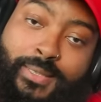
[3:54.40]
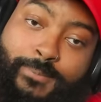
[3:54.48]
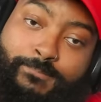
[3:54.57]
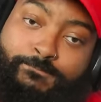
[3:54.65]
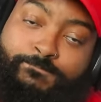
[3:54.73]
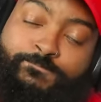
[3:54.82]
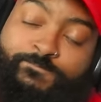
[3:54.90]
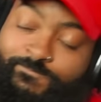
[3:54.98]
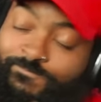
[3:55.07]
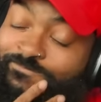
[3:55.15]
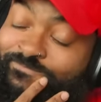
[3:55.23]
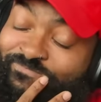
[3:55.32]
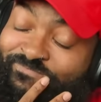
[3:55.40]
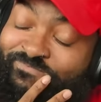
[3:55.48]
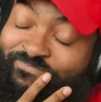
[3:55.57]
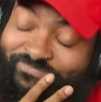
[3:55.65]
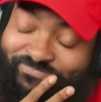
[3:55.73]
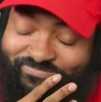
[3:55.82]
Lesnar mm. and
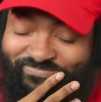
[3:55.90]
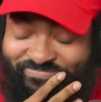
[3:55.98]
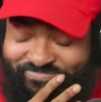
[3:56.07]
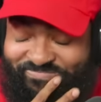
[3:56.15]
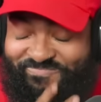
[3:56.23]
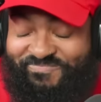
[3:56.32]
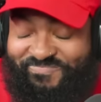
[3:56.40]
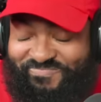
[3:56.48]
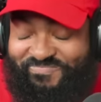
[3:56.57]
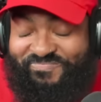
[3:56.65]
Bobby Lashley had the third